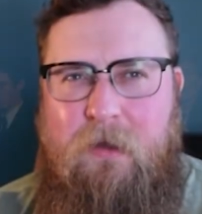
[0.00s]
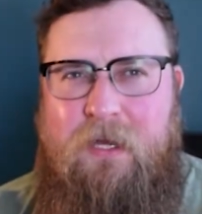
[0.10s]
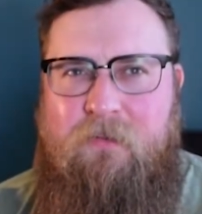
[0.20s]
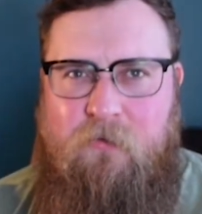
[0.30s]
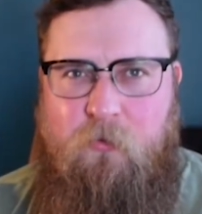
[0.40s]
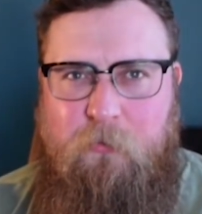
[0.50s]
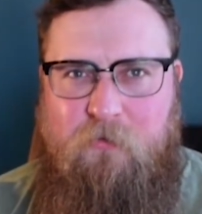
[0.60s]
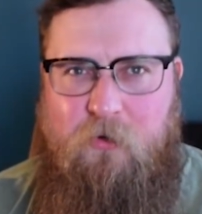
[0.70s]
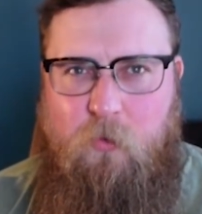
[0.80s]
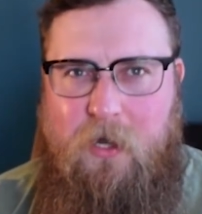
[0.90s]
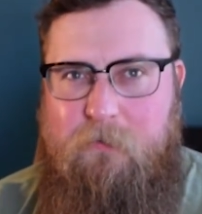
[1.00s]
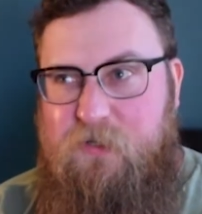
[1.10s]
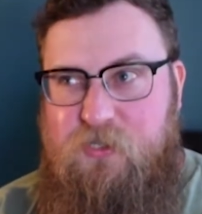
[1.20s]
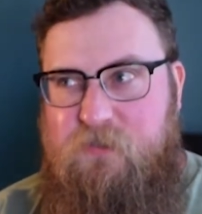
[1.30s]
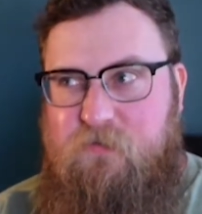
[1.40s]
it in the room of requirement
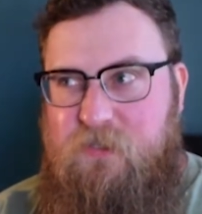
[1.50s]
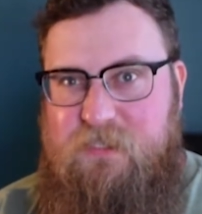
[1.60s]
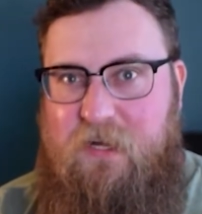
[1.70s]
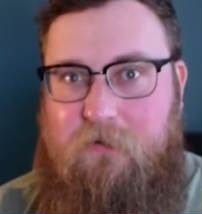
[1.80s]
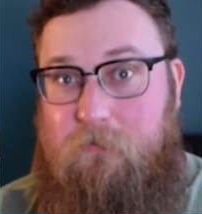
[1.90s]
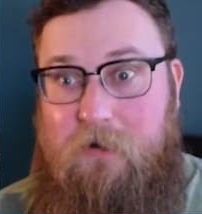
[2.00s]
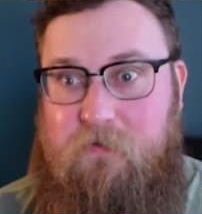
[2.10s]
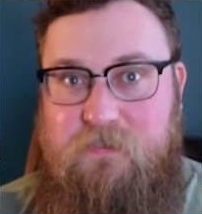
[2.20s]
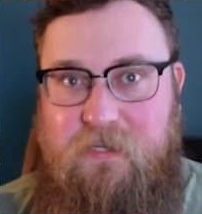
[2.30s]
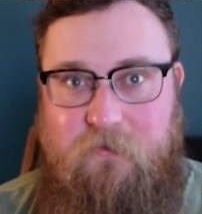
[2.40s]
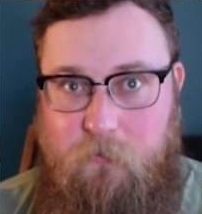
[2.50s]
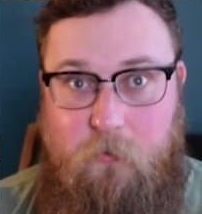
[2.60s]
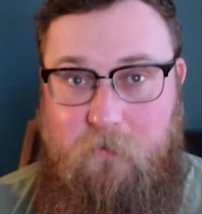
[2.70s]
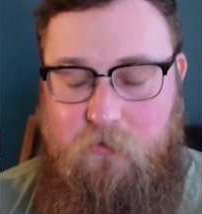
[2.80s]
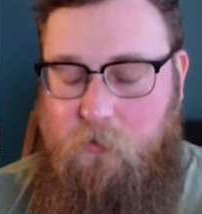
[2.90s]
just for the sake of referencing the room
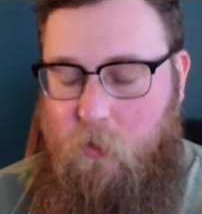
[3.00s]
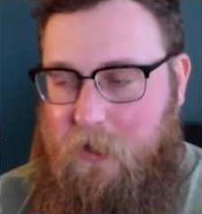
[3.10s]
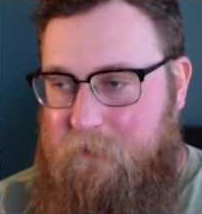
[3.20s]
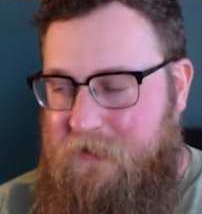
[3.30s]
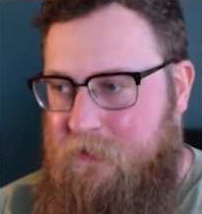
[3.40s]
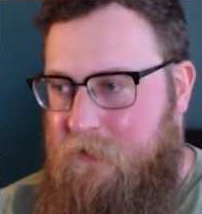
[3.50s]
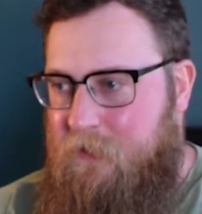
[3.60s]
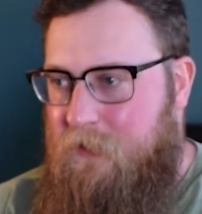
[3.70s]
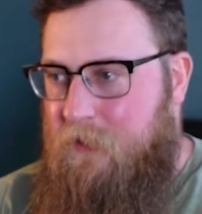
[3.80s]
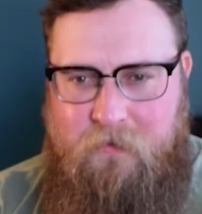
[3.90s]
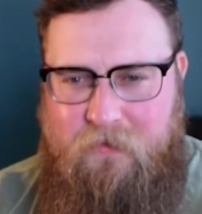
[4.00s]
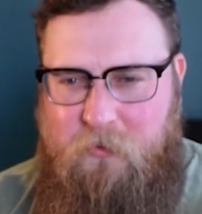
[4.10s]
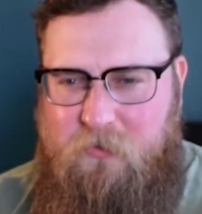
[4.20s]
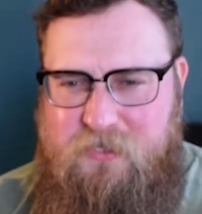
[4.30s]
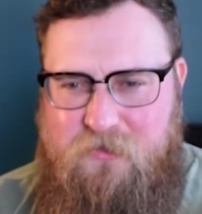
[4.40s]
of requirement. And there
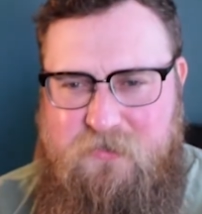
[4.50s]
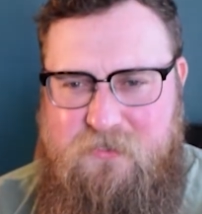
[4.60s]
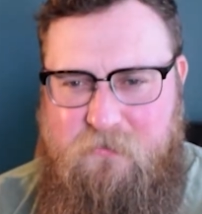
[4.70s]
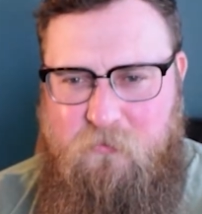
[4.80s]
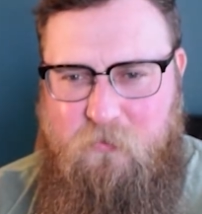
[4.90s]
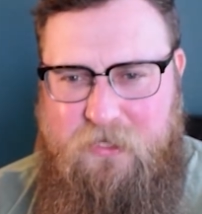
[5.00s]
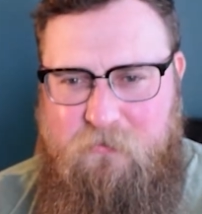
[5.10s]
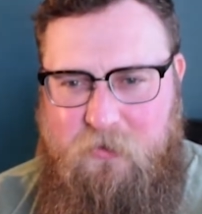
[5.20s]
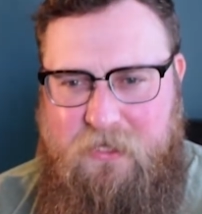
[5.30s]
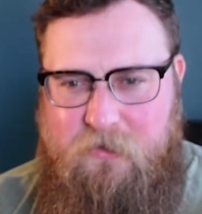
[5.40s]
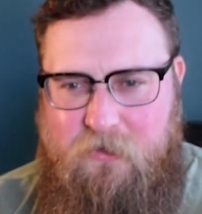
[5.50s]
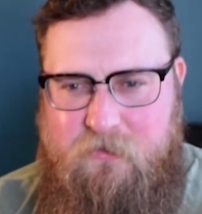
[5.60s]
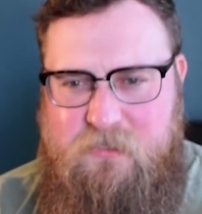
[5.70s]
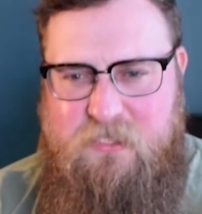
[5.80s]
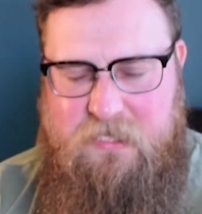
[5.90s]
was also some really, really
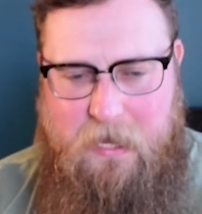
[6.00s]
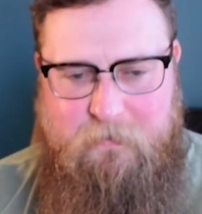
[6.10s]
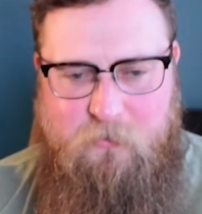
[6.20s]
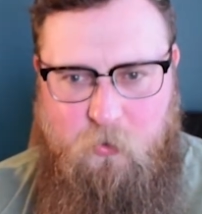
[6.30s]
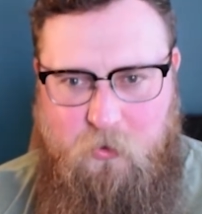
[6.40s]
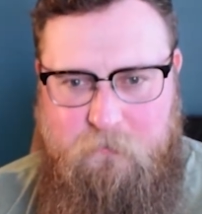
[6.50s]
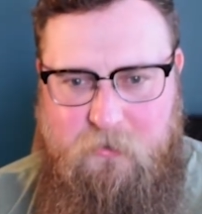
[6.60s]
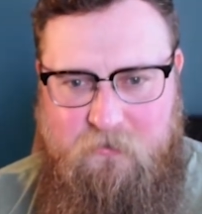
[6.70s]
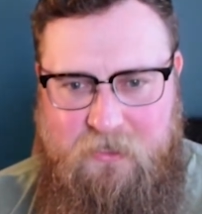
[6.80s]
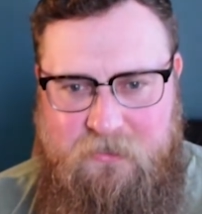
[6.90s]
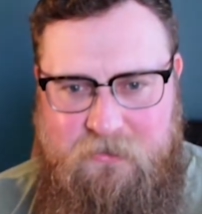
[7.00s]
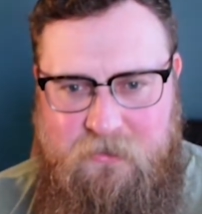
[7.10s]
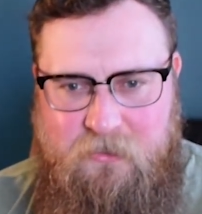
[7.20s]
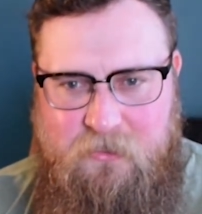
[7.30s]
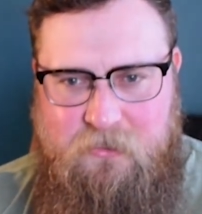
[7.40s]
sloppy world building.
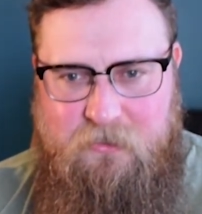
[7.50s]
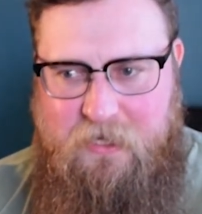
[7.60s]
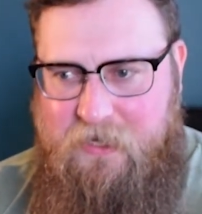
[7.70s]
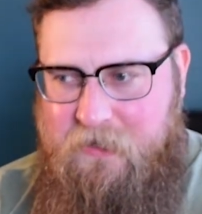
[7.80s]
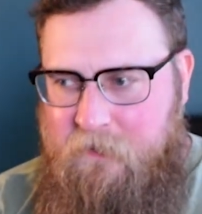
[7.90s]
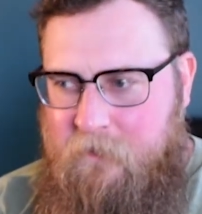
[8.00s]
Like,